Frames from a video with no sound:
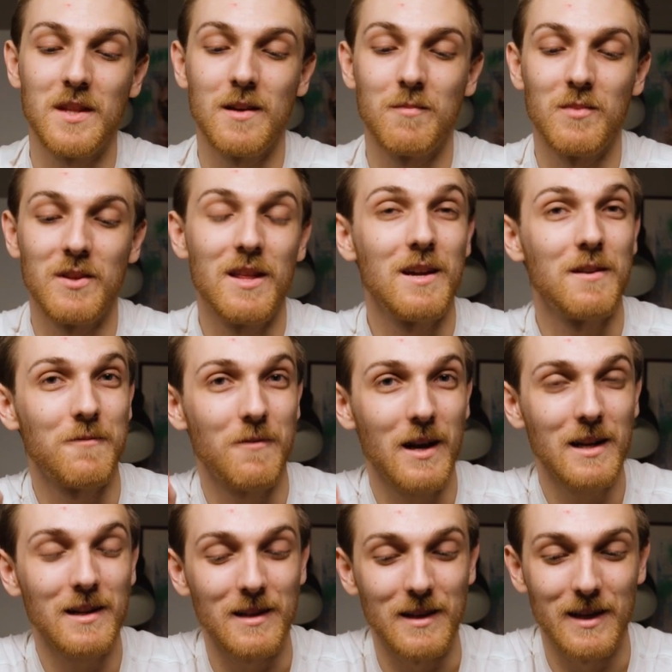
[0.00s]
But then
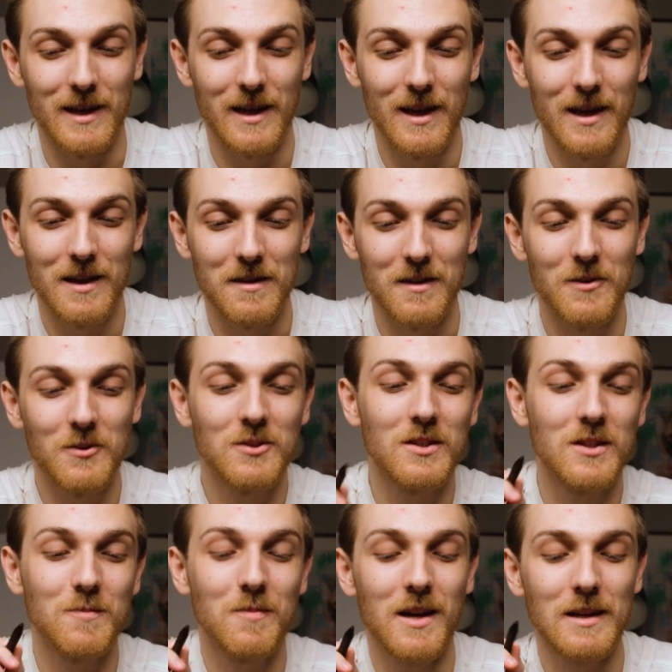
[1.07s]
finally, there is a
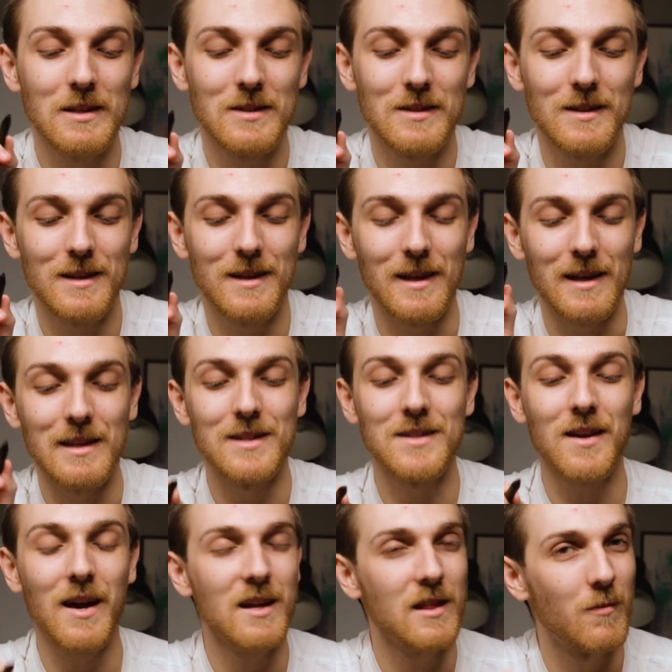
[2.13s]
space
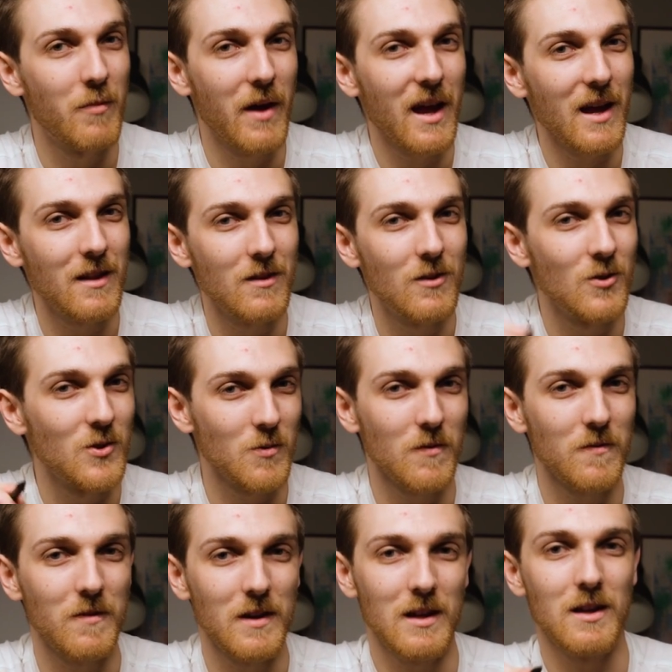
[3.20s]
inside the bed that those will
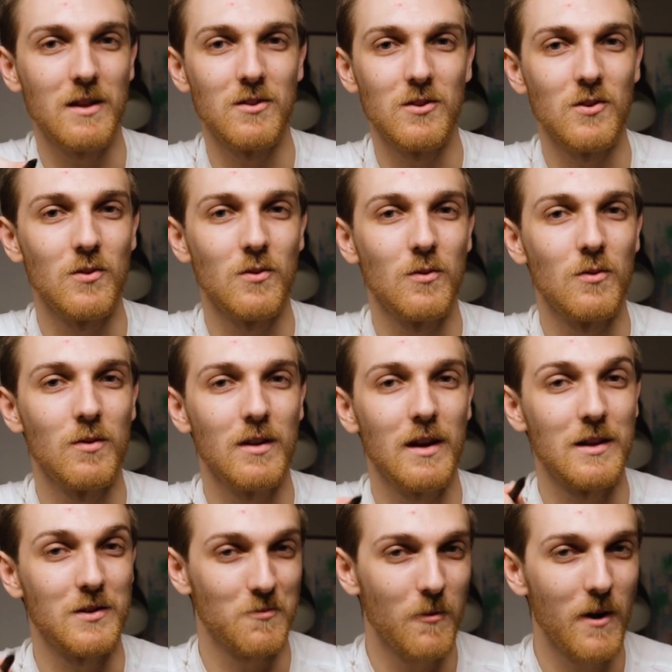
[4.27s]
fit into
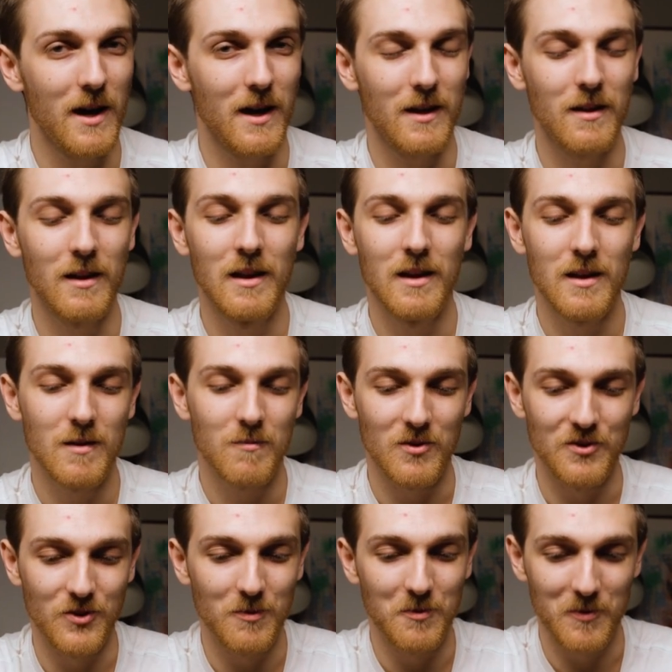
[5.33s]
as well,
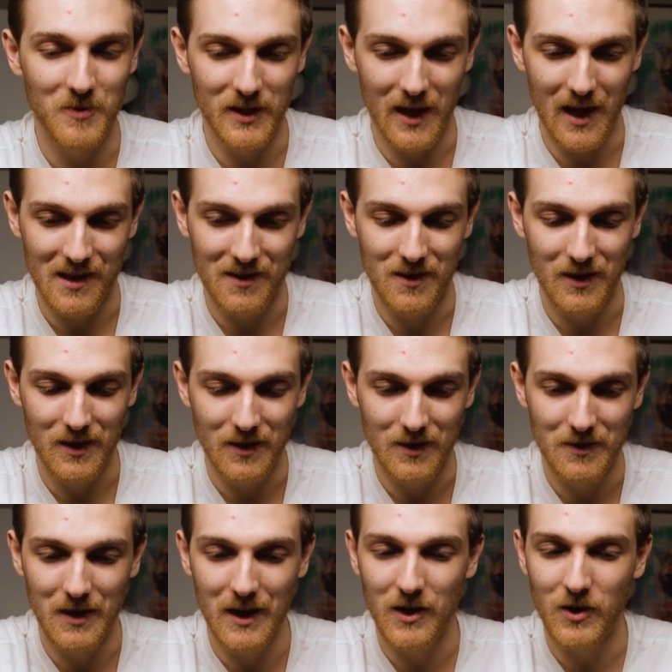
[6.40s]
presumably at the
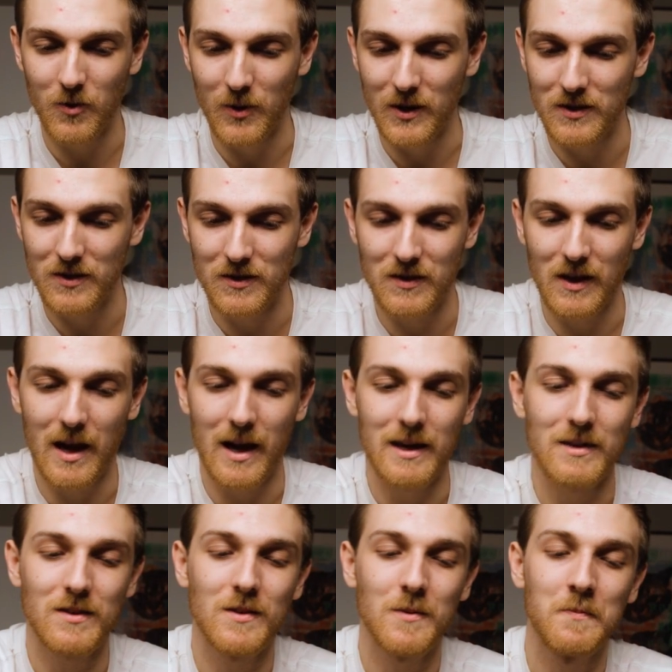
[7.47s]
narrowest
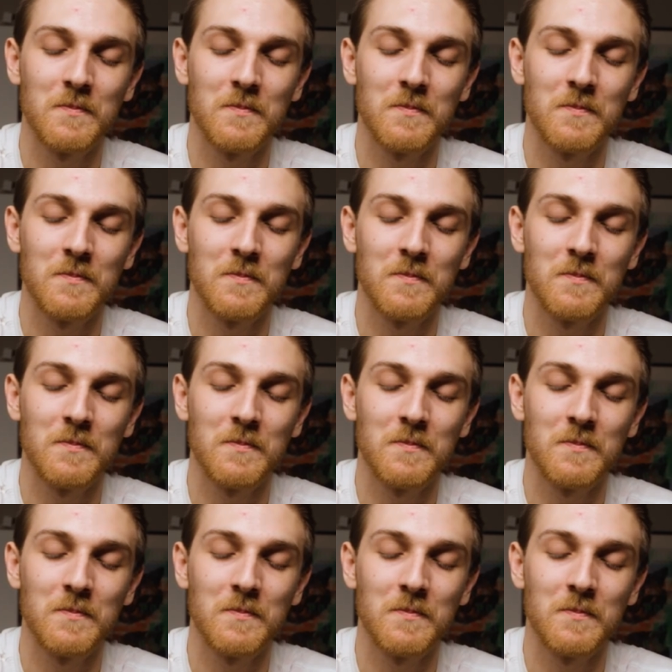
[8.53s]
size.